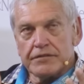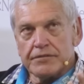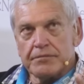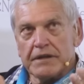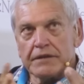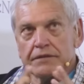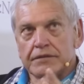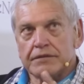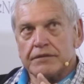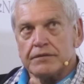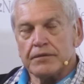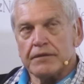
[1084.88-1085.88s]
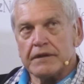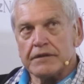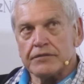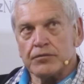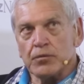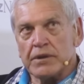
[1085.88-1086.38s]
That's about
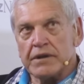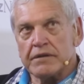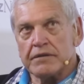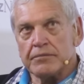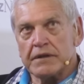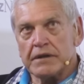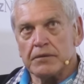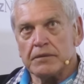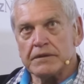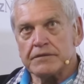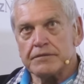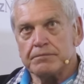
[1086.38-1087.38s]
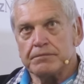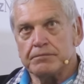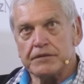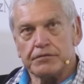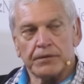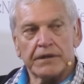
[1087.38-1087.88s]
2,100 megawatts
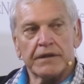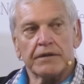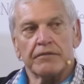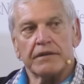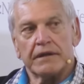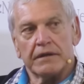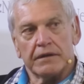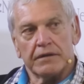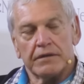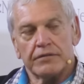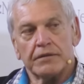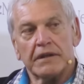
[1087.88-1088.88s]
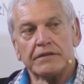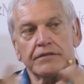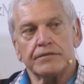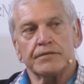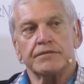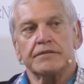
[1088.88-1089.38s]
before the end of the year. So
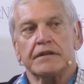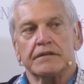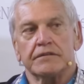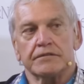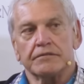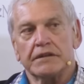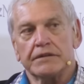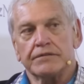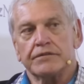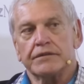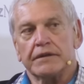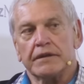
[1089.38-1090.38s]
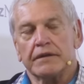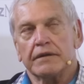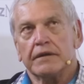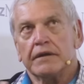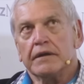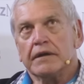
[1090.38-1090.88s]
that's two stages of load shedding.
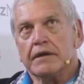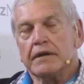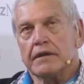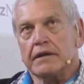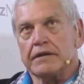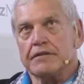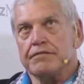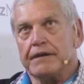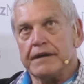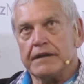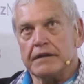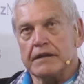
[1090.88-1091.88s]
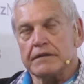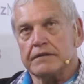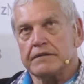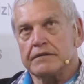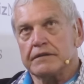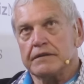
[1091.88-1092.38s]
Then the fire
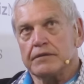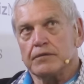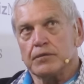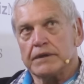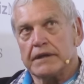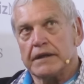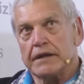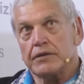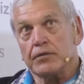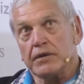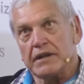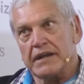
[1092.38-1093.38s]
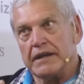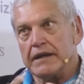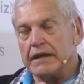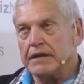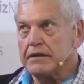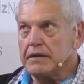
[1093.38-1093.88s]
that uh, we had or they
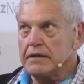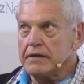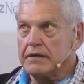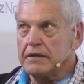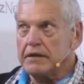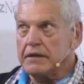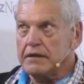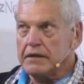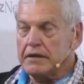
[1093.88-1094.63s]
had in